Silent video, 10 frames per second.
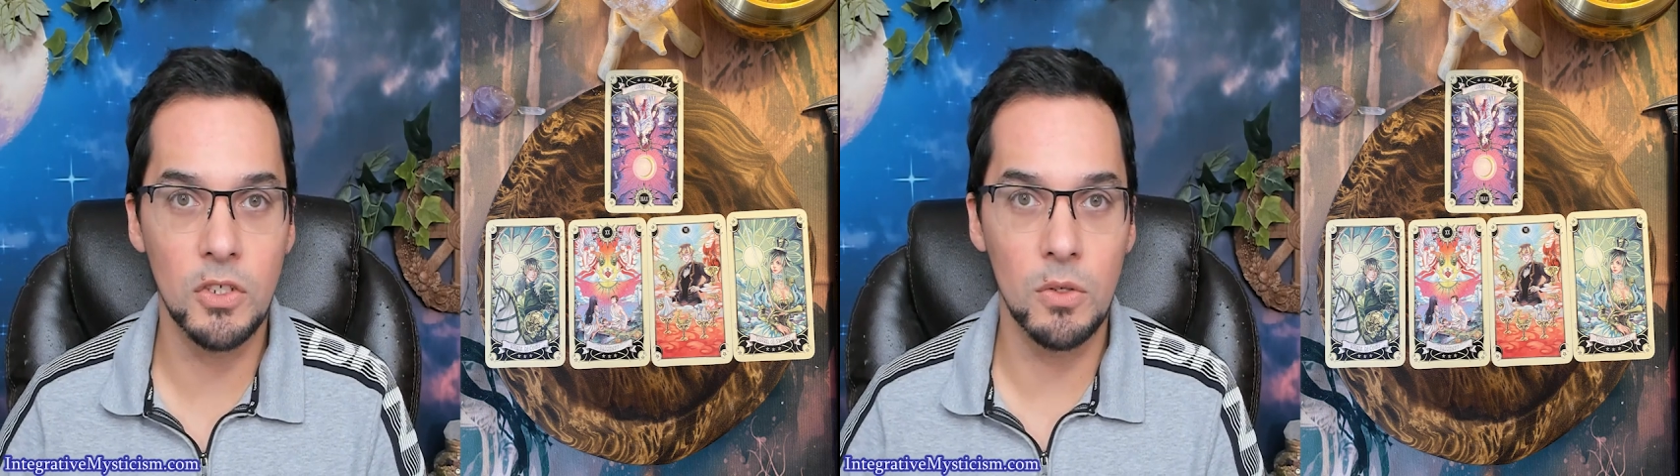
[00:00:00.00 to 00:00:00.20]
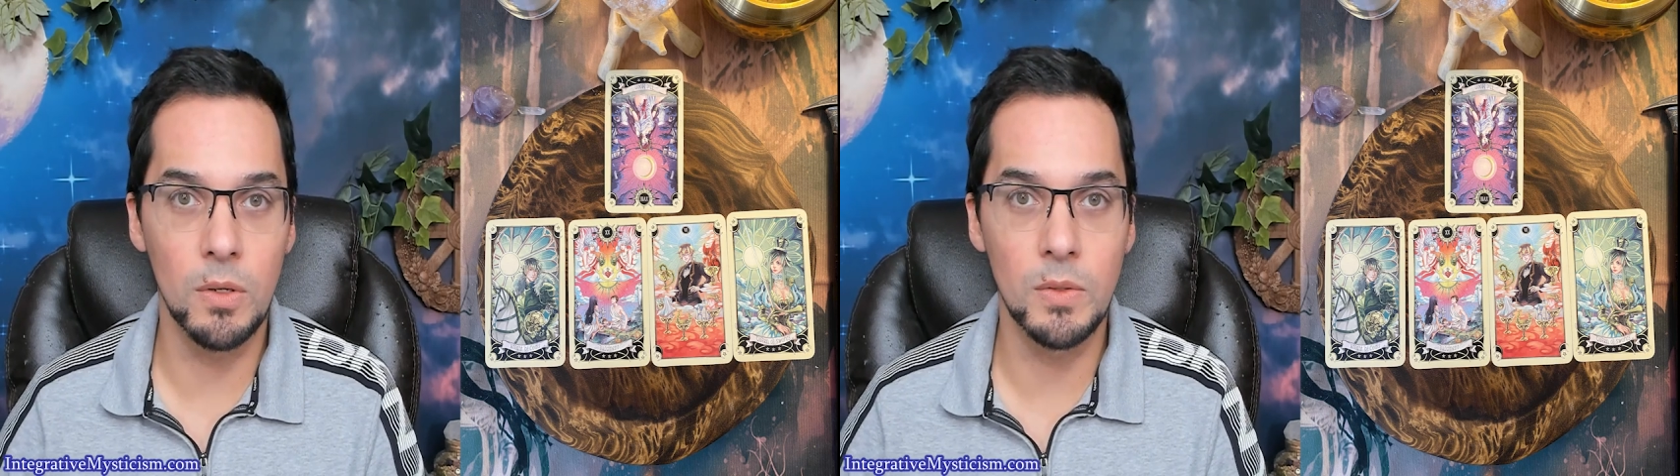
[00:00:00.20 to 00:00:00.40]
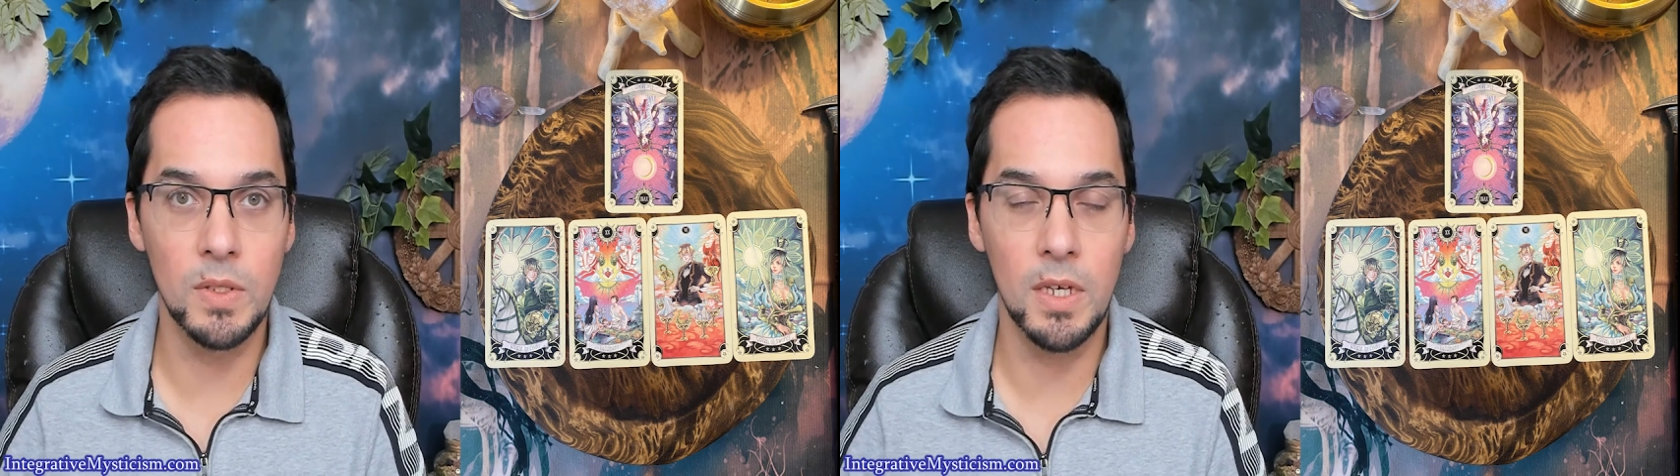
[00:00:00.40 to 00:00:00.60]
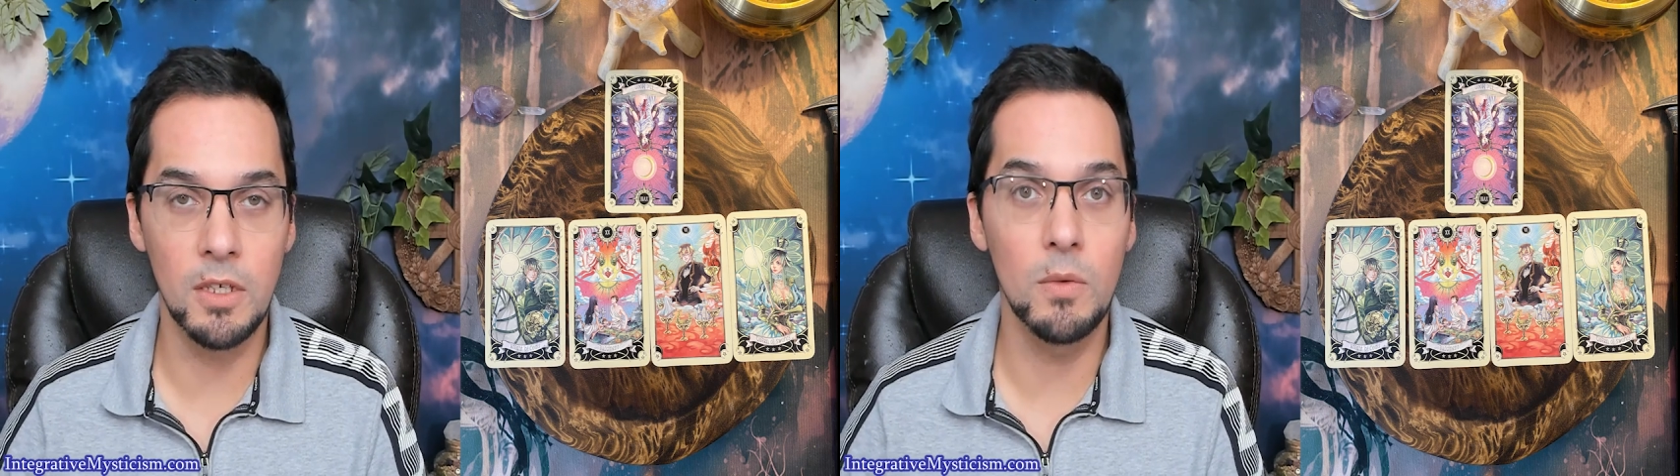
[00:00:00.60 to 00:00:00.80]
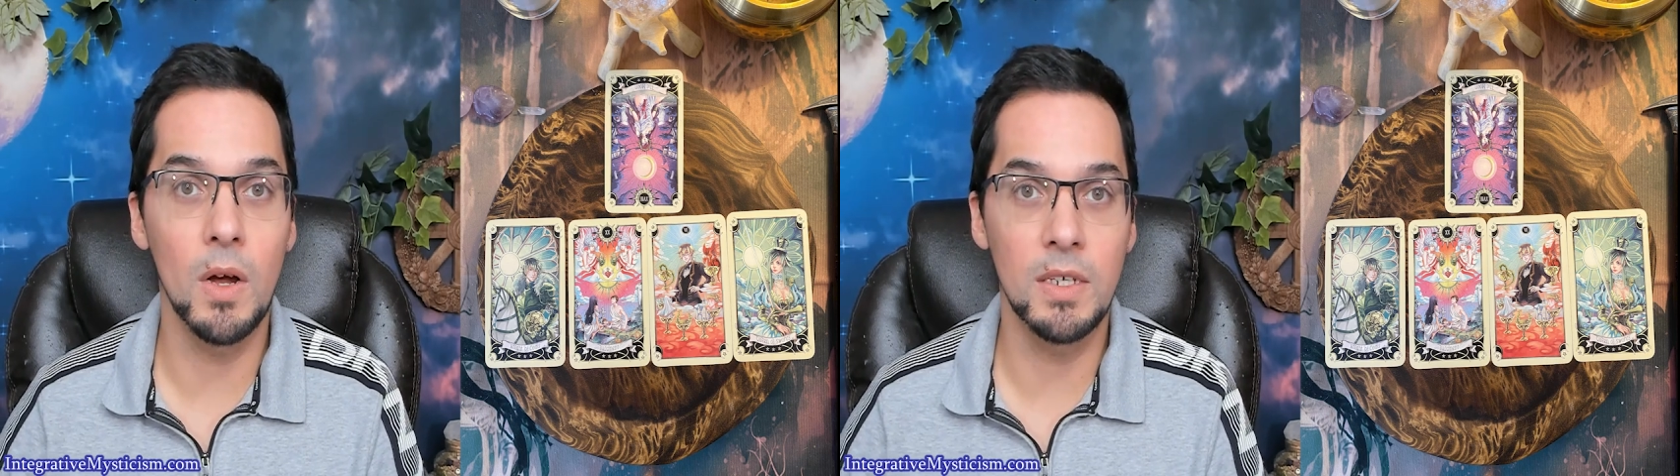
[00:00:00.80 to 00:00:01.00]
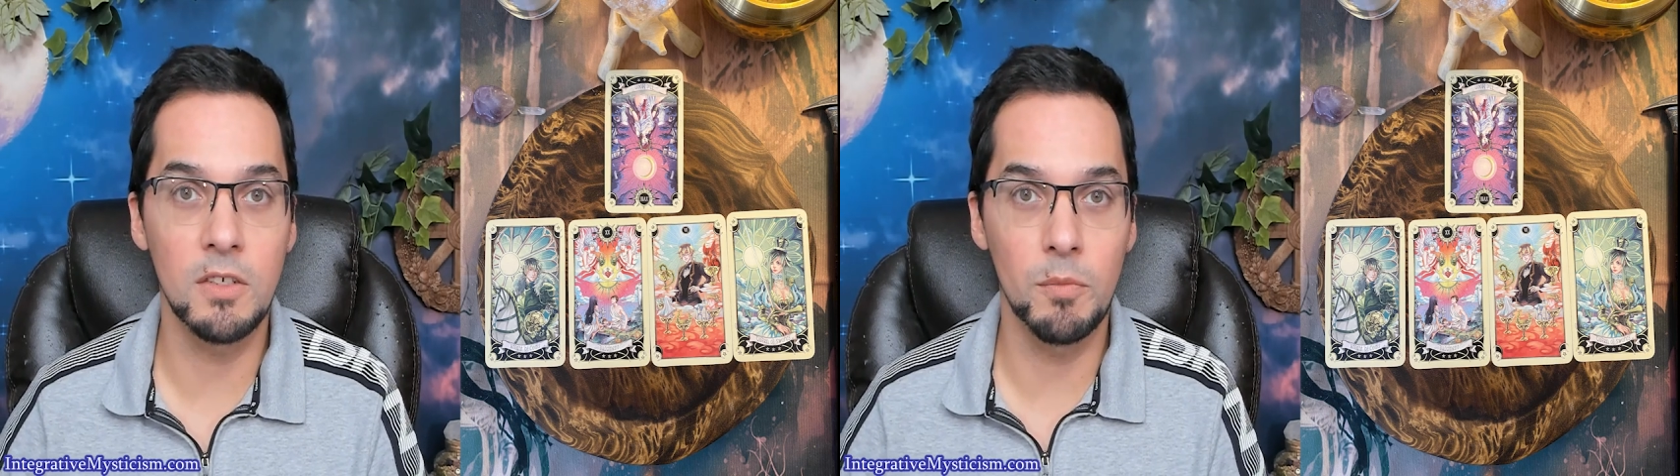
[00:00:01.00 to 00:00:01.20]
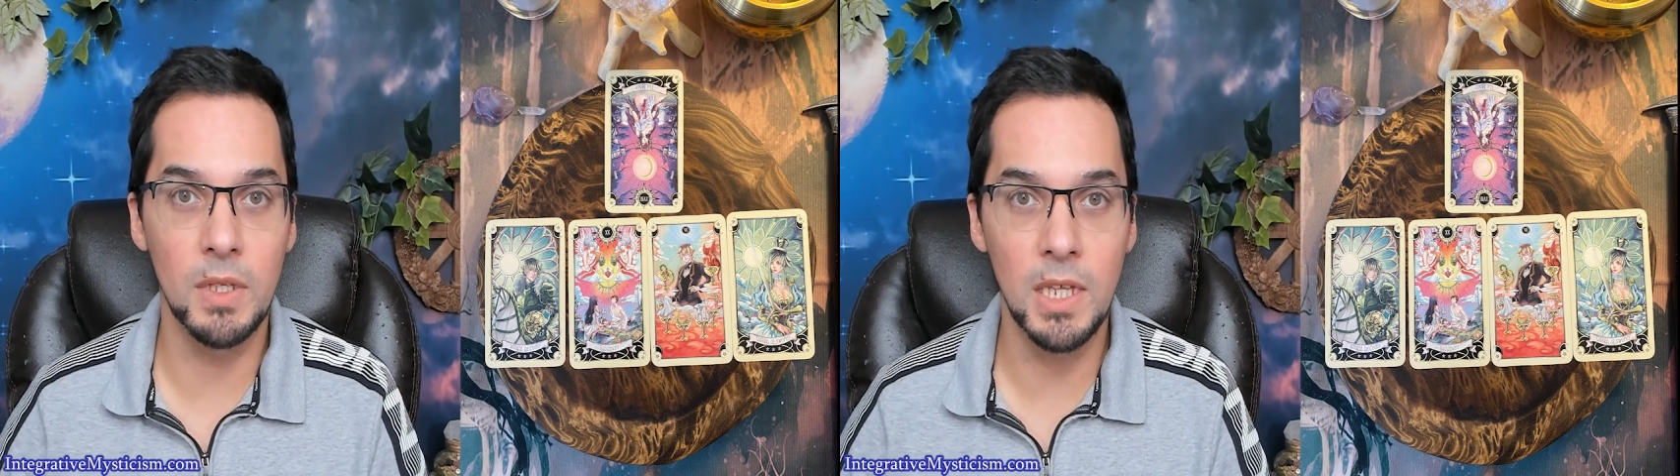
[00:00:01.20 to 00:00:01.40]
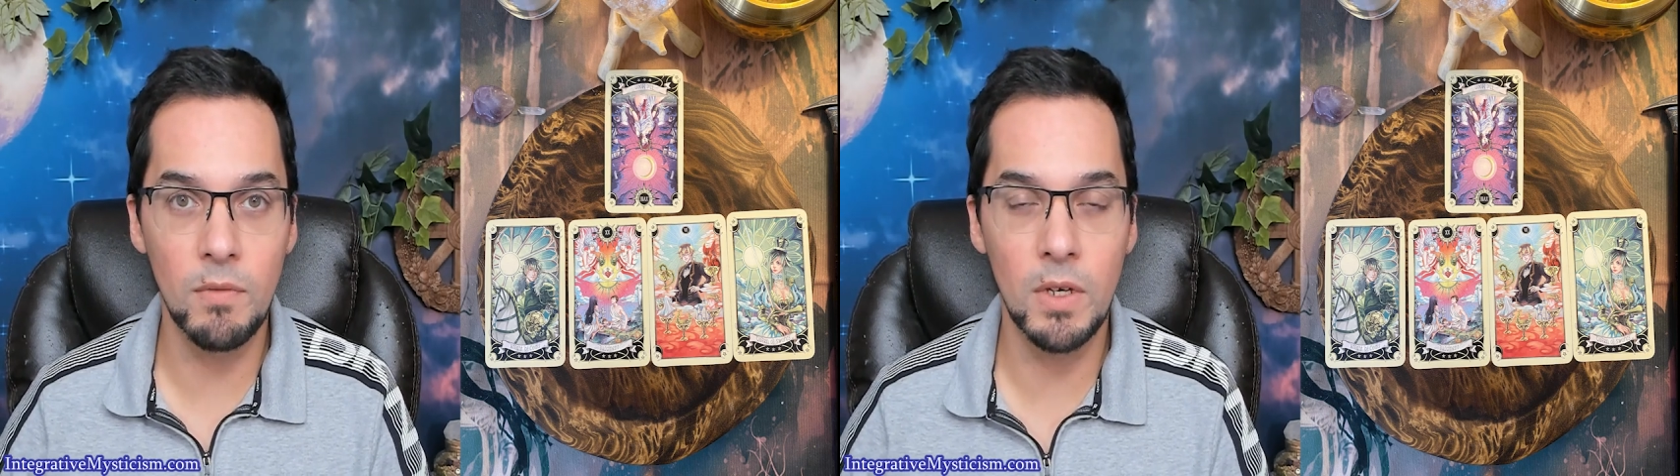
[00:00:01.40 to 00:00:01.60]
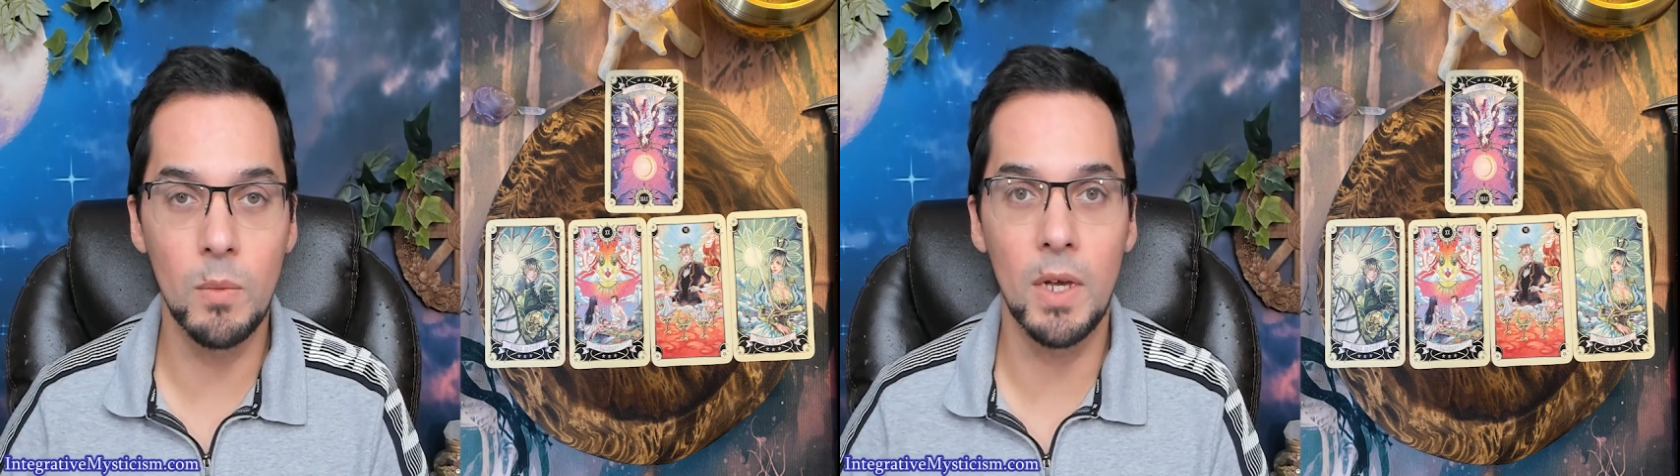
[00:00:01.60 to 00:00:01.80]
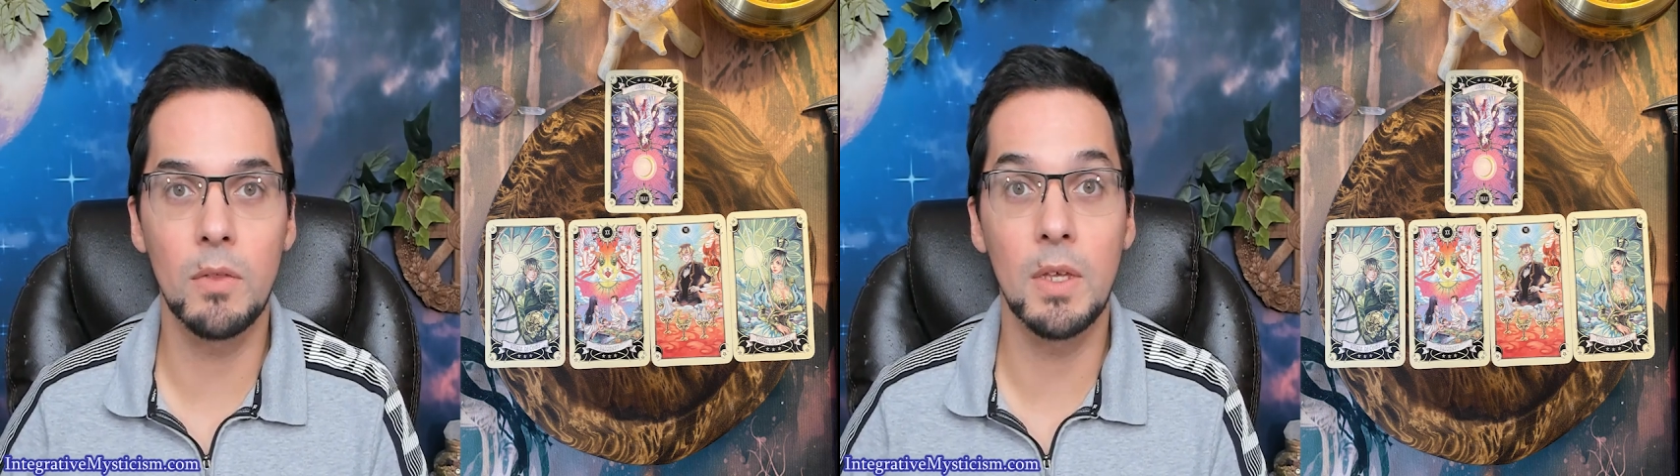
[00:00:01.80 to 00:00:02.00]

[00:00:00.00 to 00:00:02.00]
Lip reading: quos that you guys have been living with.